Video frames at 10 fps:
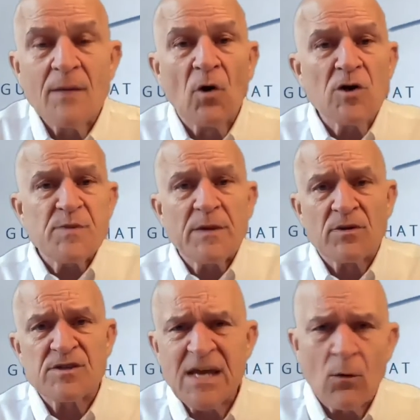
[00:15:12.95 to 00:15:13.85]
Most people
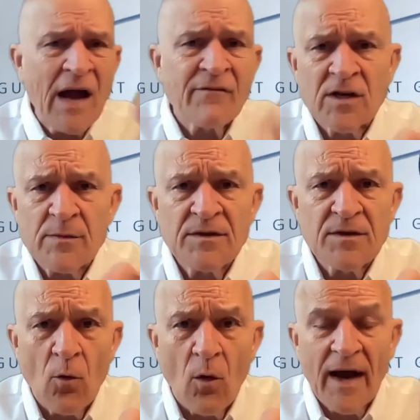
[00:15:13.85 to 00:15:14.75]
will say, well, I've already been
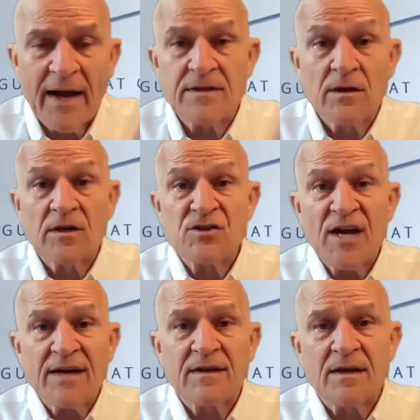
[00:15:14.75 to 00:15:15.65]
to Hawaii, and they'll
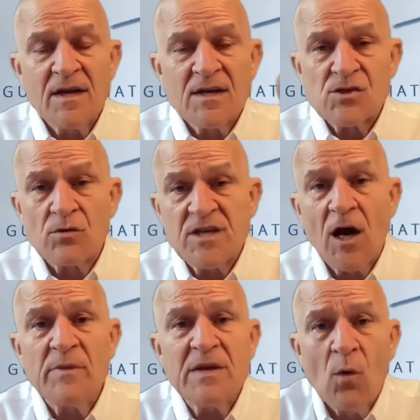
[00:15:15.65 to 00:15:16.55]
inject it. So
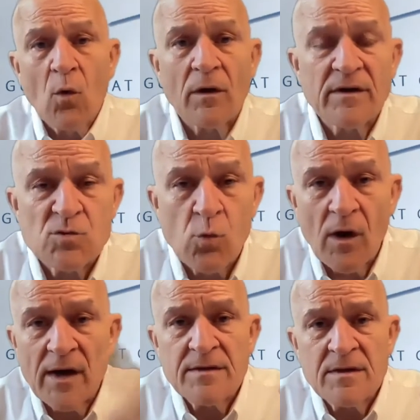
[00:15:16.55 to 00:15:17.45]
tell me more is
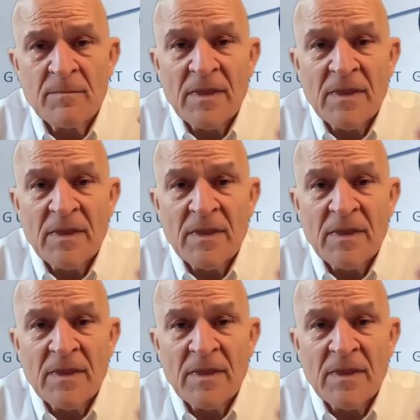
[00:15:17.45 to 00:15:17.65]
one.